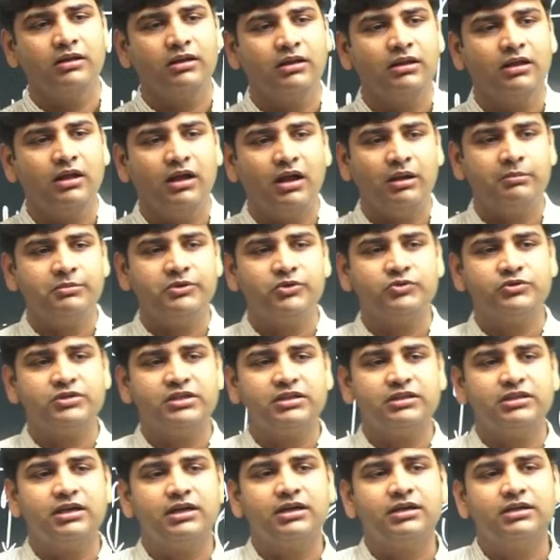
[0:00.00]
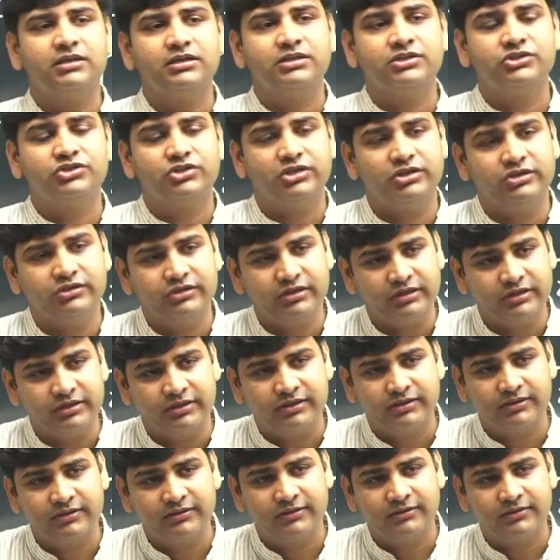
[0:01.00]
abusing the children.
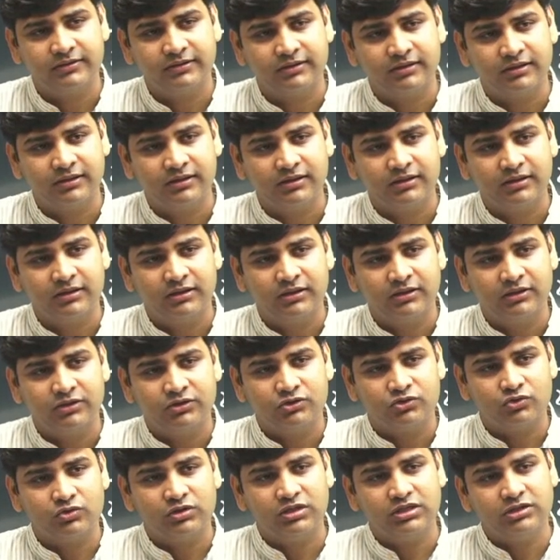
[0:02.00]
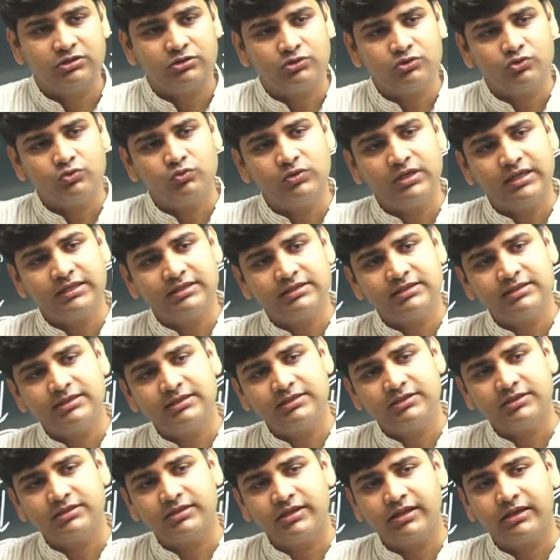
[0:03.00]
So these two
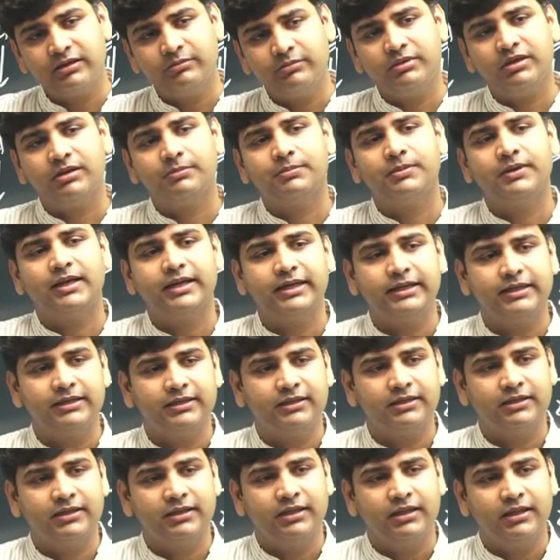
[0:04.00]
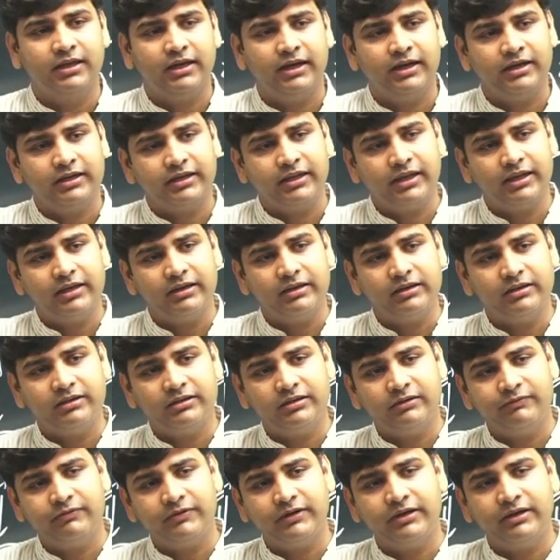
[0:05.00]
legislation can be applied, and
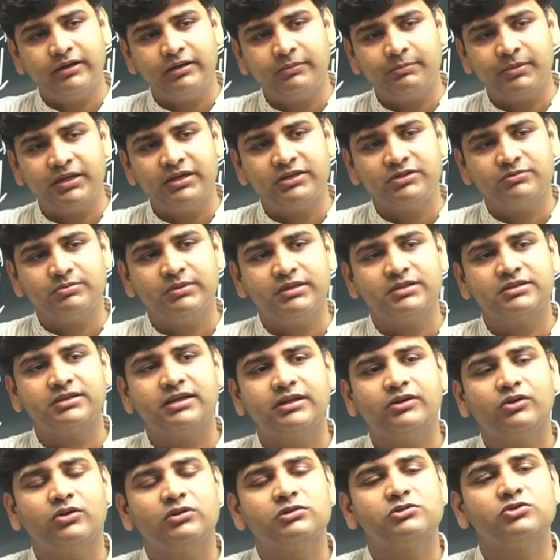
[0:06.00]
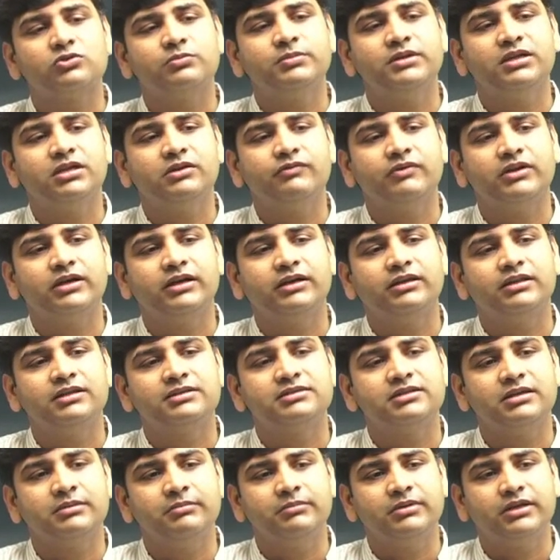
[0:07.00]
different punishments can also be given at the
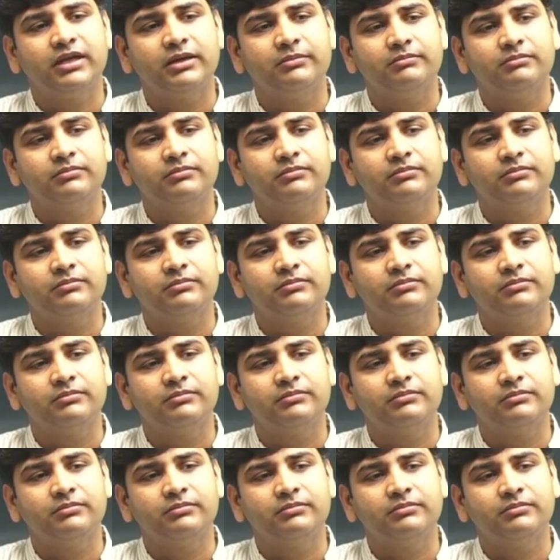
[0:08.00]
same time.